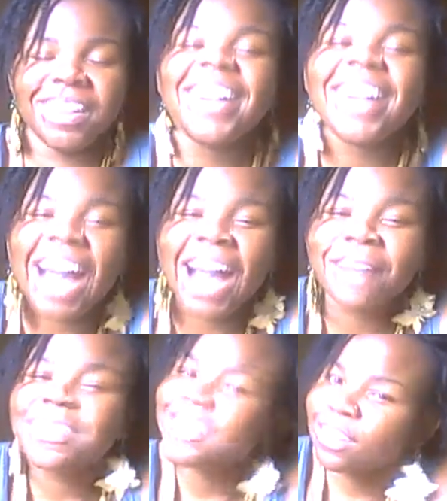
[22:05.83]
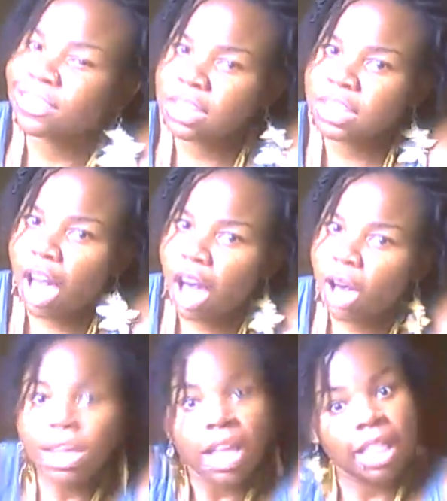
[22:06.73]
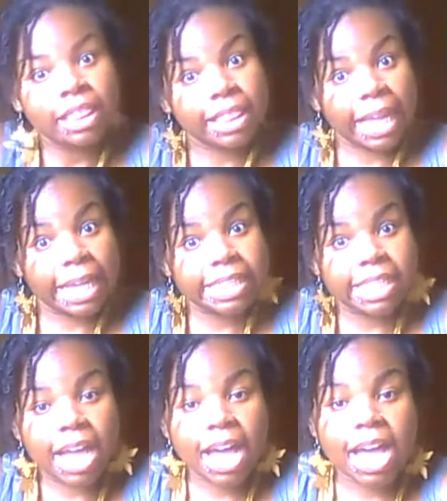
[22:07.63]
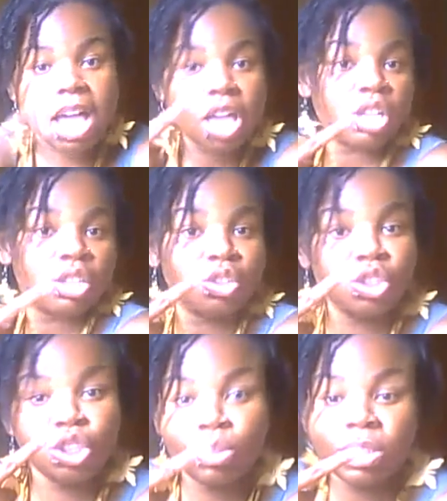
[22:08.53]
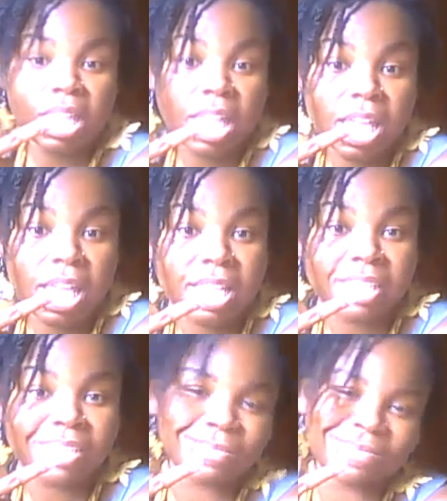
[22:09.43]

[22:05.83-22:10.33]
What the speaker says: I will talk to y'all later. Deuces.